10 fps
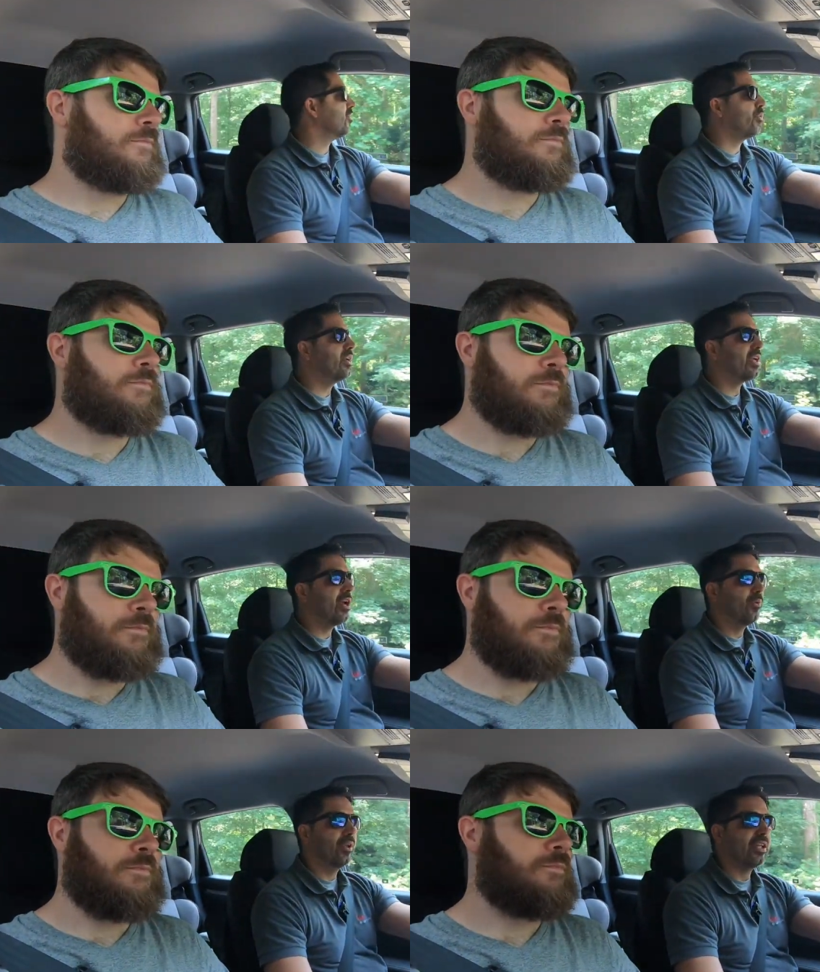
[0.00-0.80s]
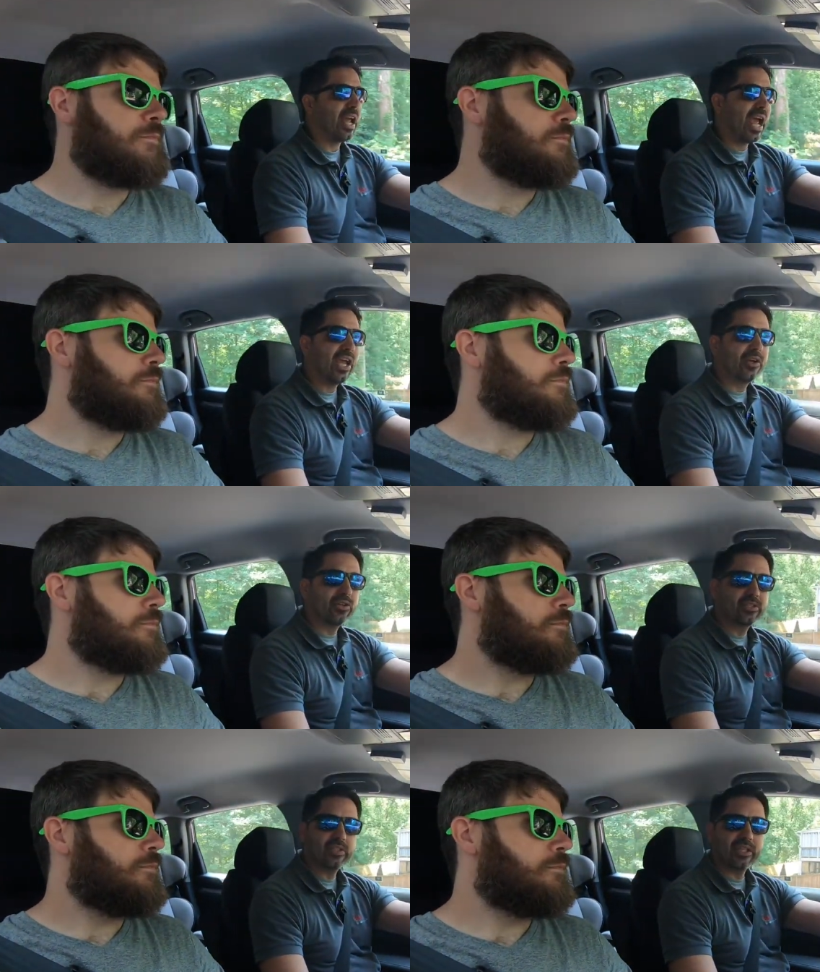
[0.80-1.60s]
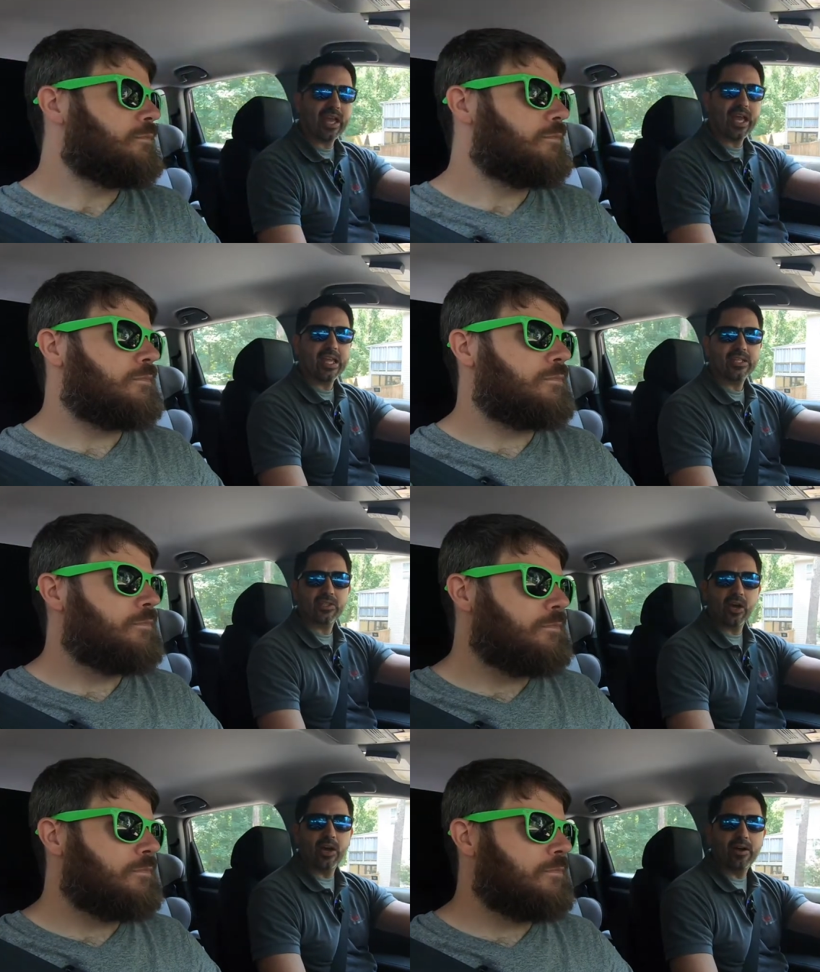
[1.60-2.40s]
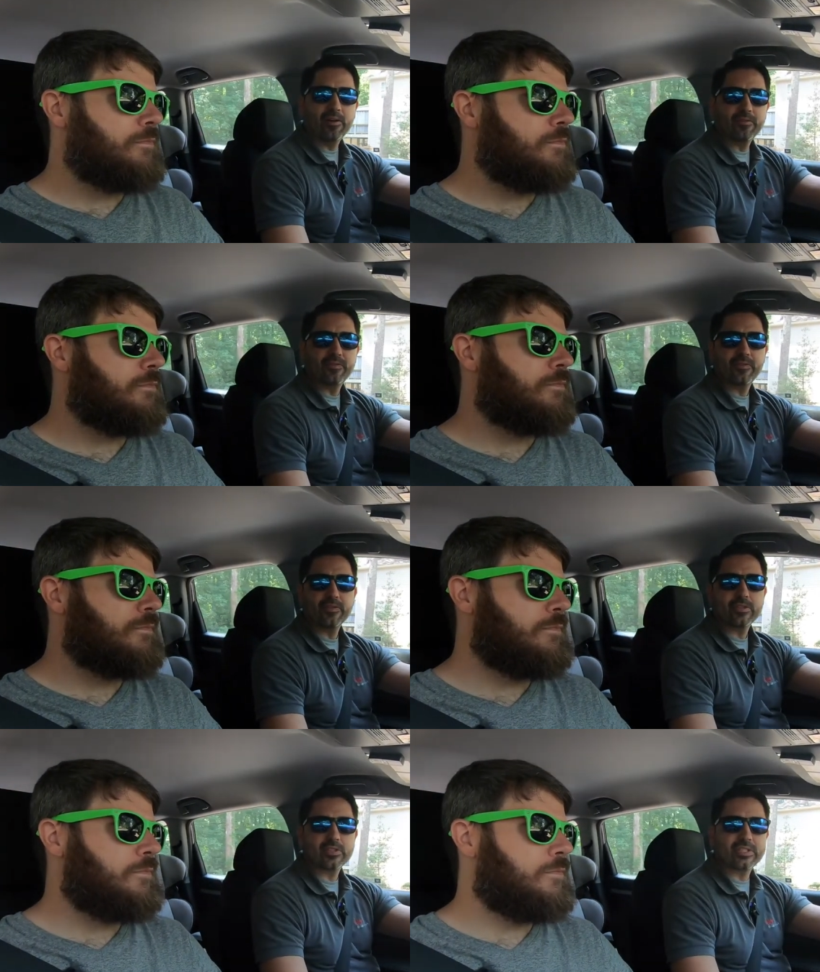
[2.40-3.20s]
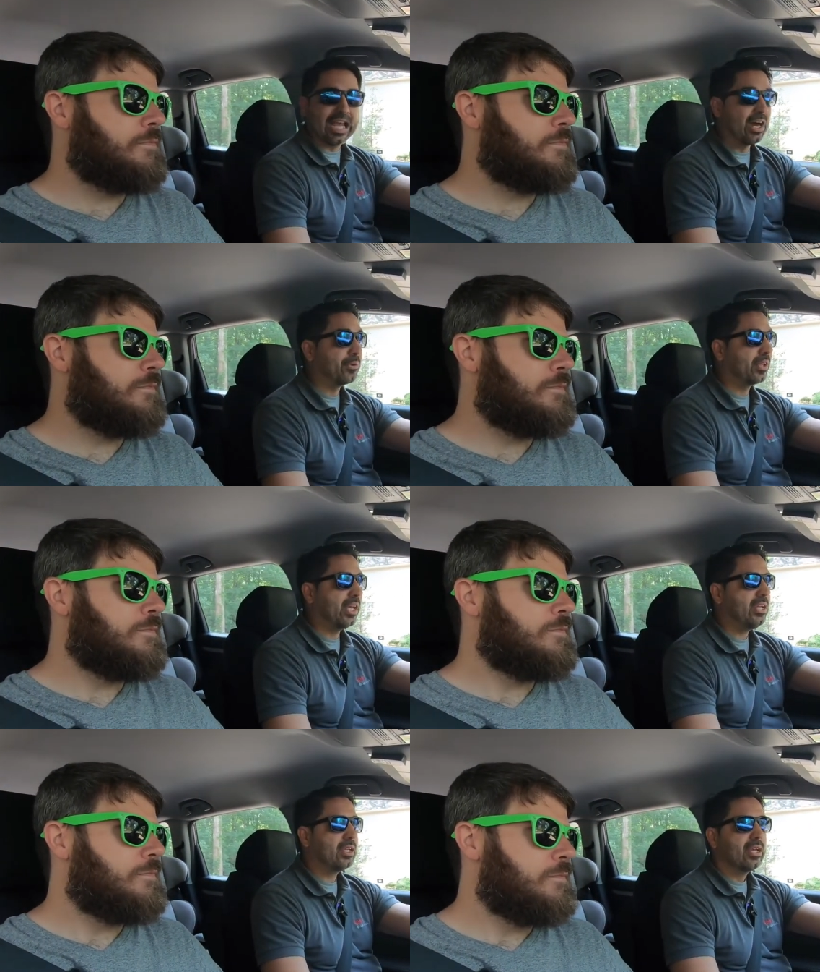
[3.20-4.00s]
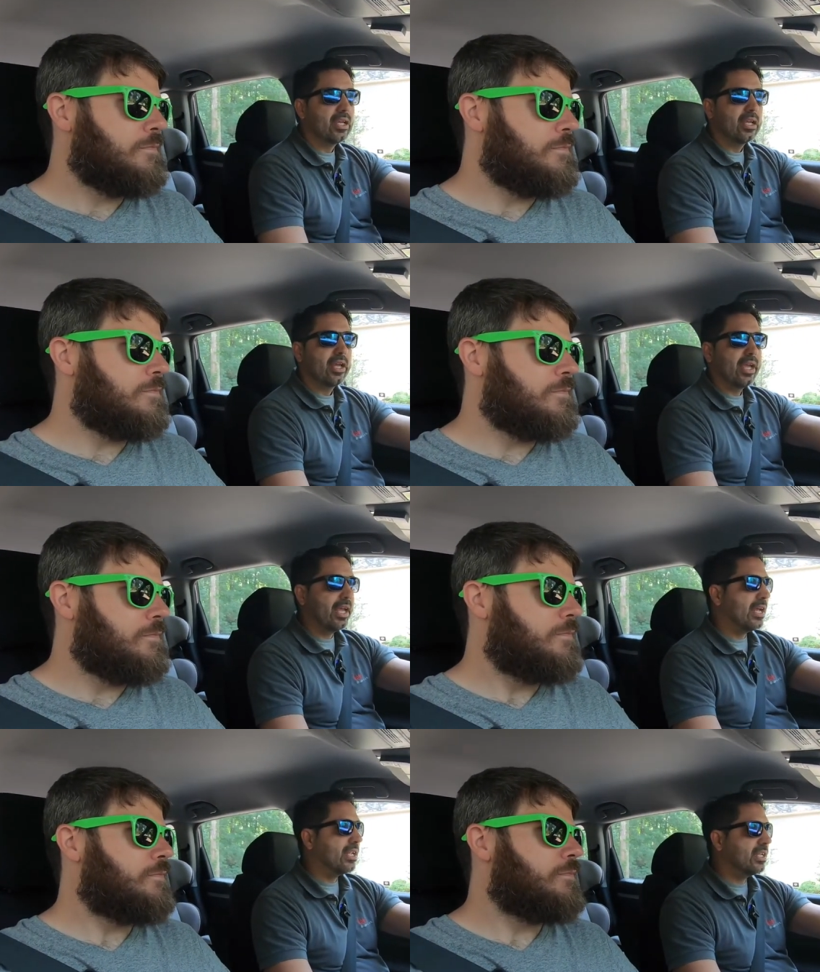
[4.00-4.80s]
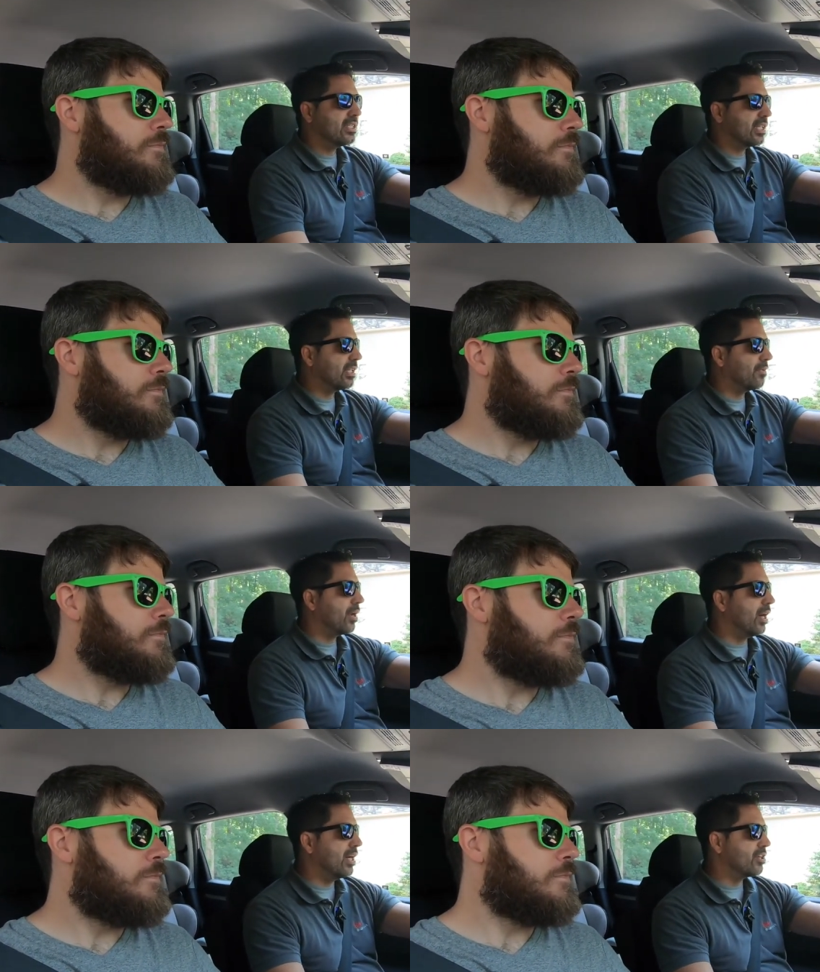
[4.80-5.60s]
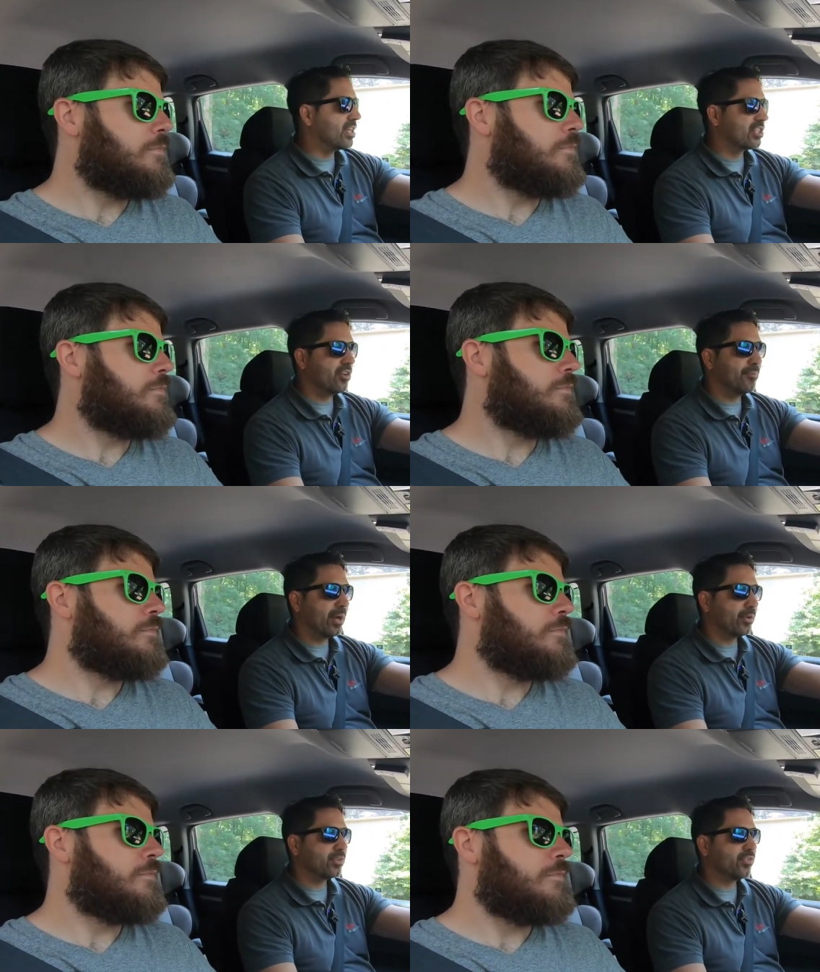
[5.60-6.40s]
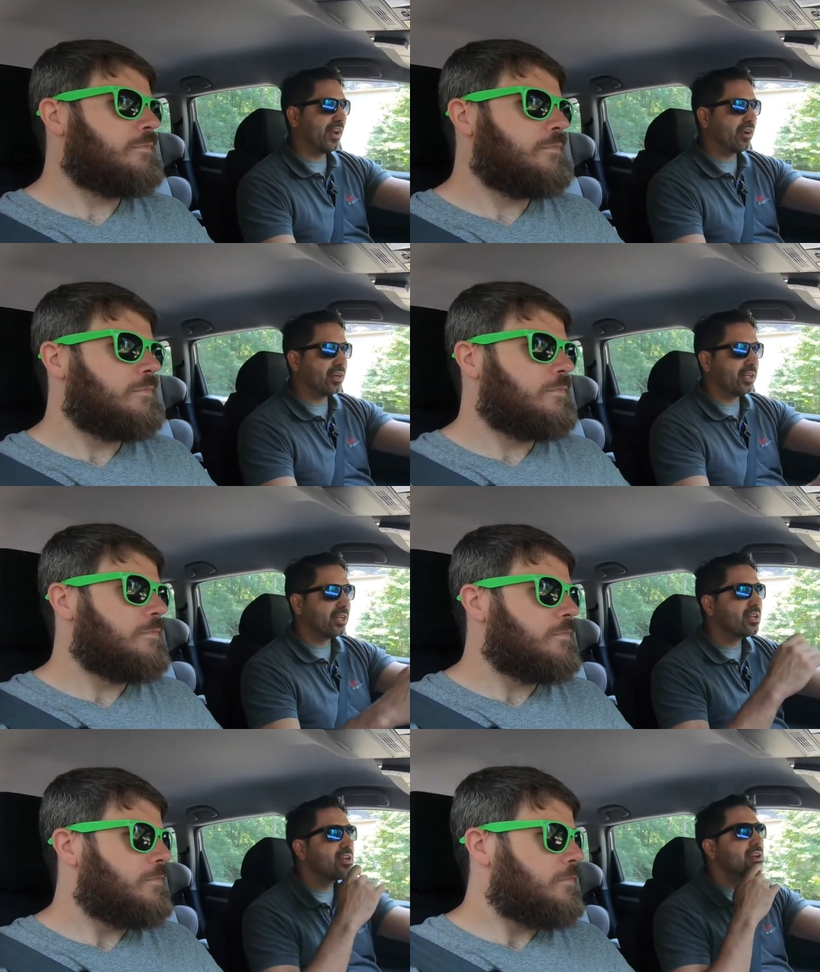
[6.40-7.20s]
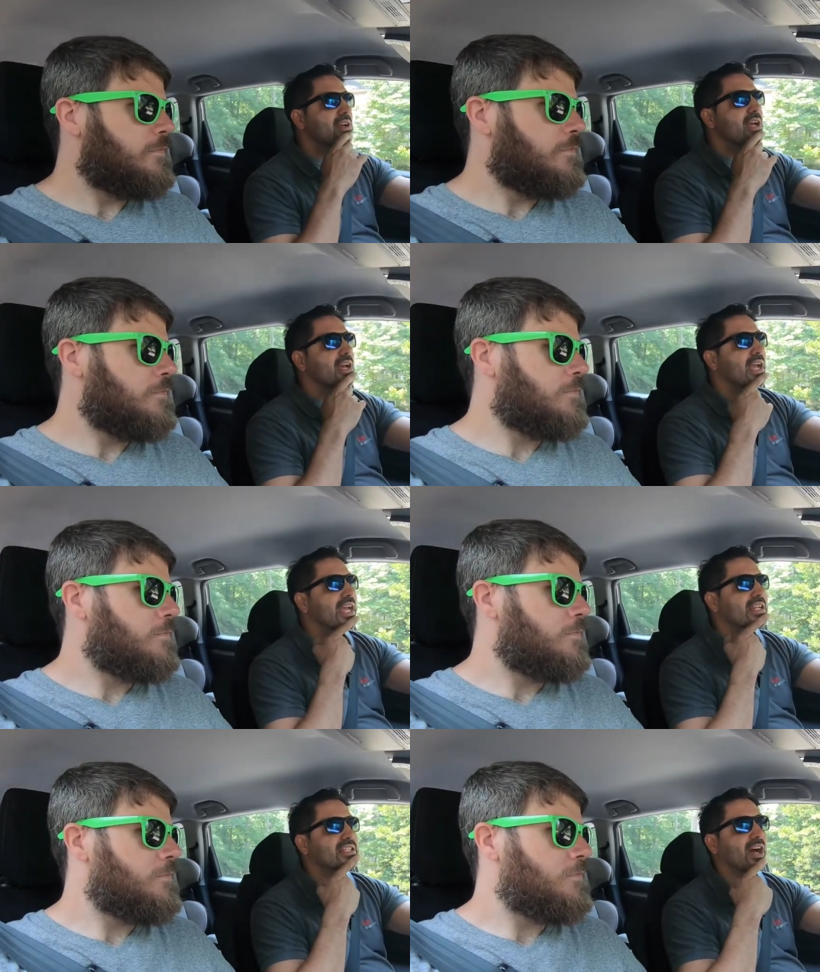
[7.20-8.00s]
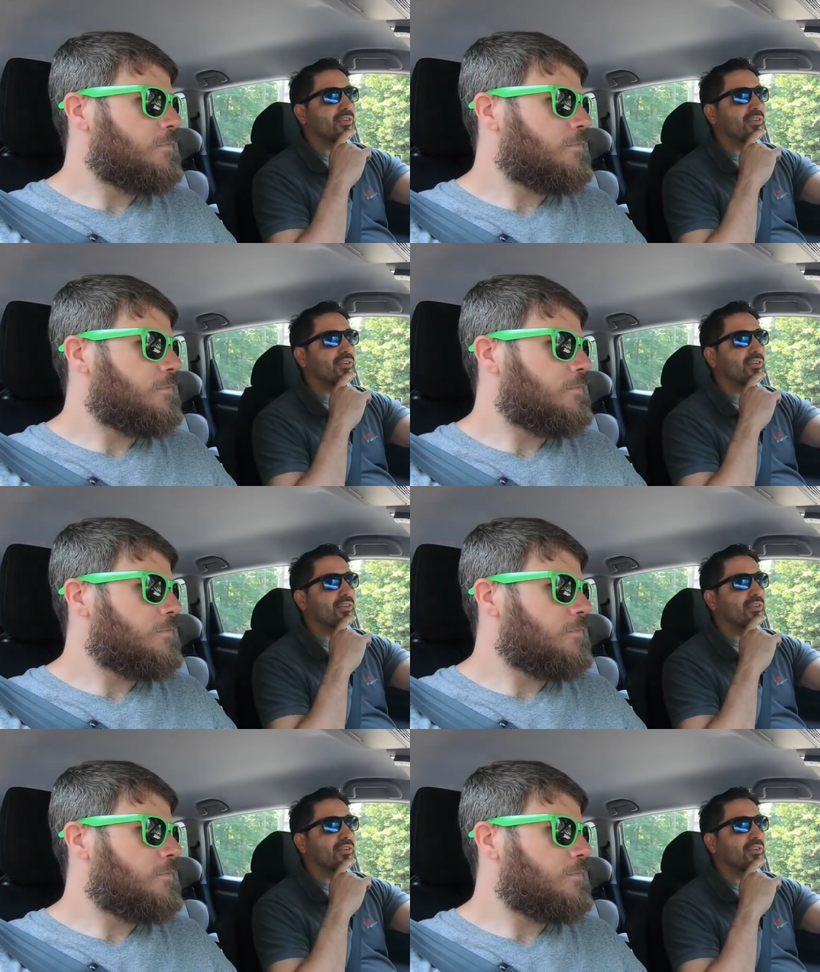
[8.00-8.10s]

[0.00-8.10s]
Speaker 1: of Wyngate really anchors the end of Town Lake. Mm-hmm. It is at the uh, intersection of Bells Ferry and Town